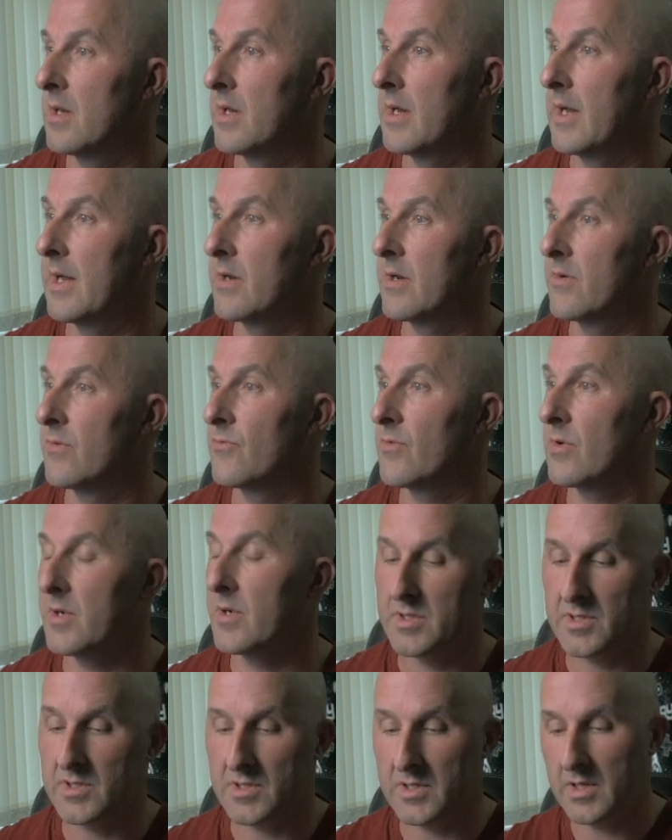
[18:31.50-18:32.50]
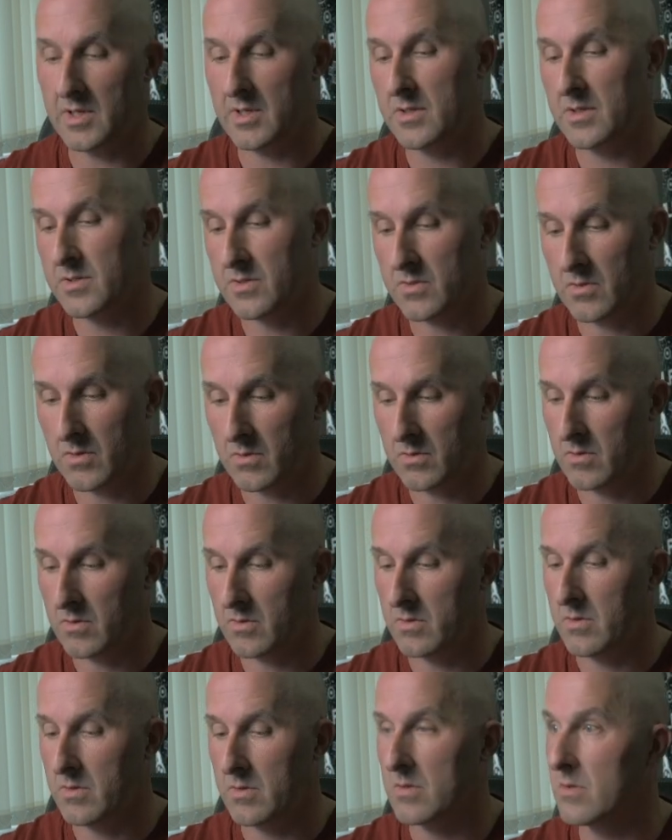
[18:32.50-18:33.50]
Android C. So
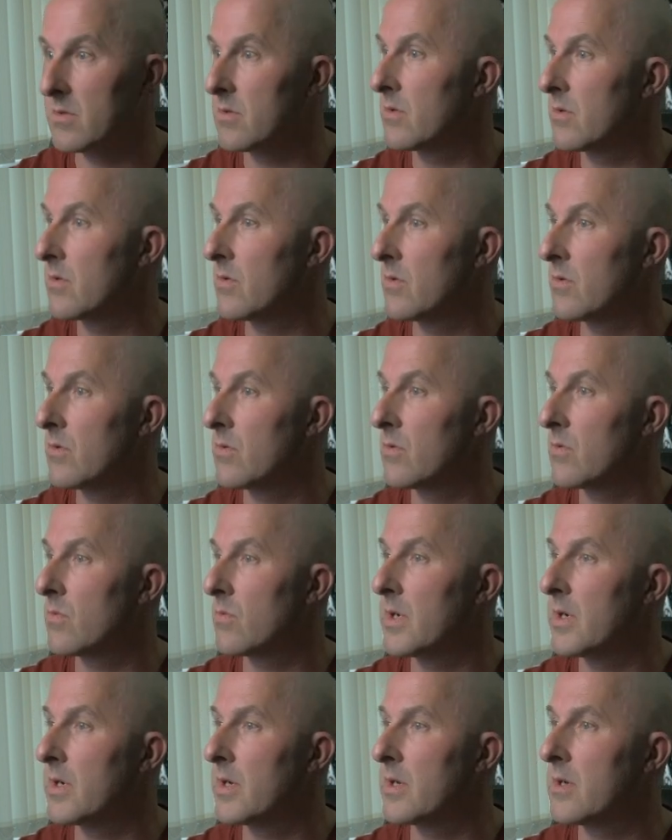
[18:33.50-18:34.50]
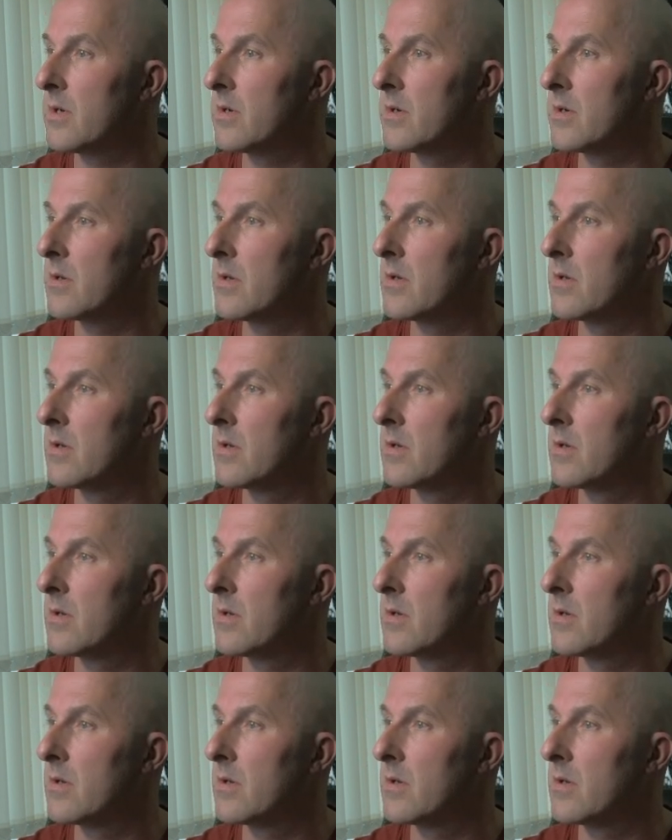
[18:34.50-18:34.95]
to wired,